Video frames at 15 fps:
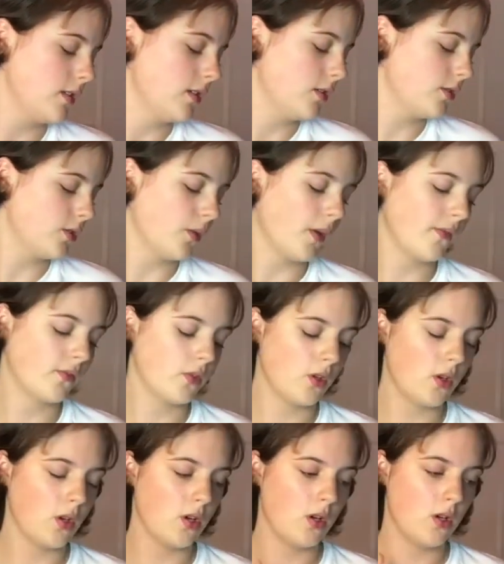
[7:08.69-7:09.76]
So I've
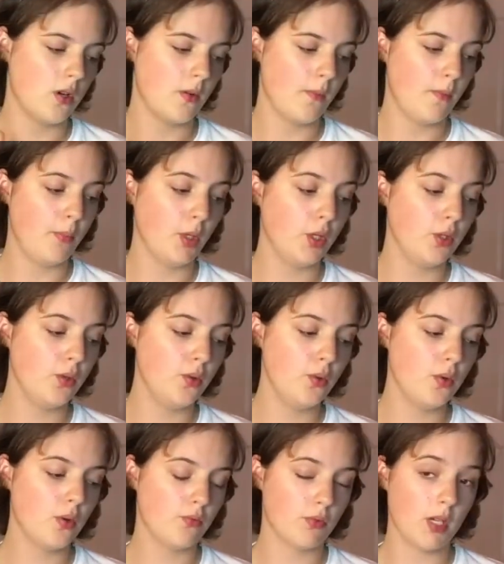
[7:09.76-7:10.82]
got blue
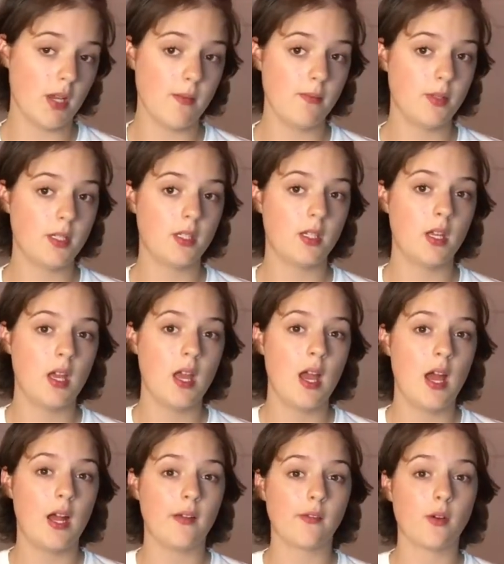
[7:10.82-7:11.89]
ripped,
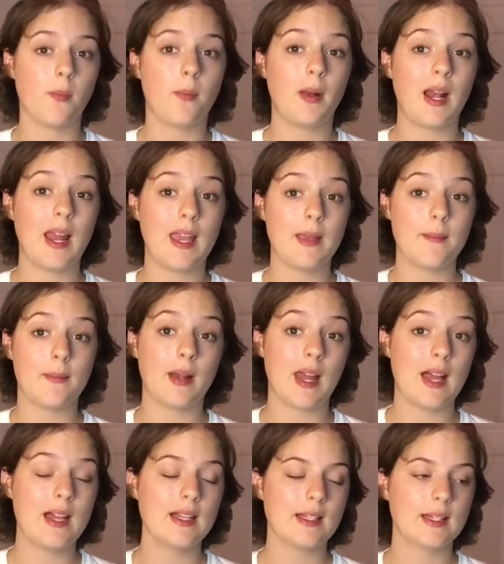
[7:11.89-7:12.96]
I've got plain
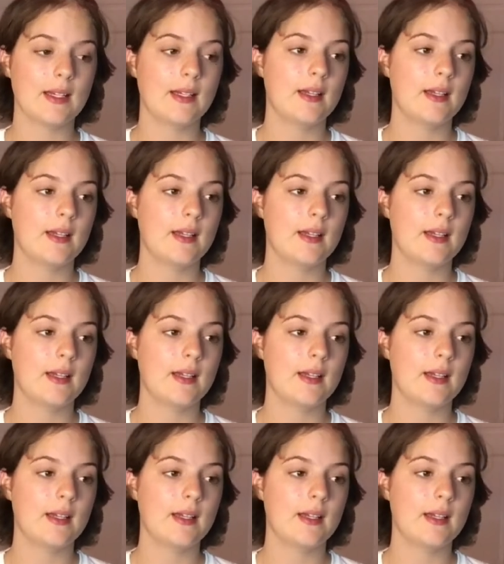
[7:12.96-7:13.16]
black,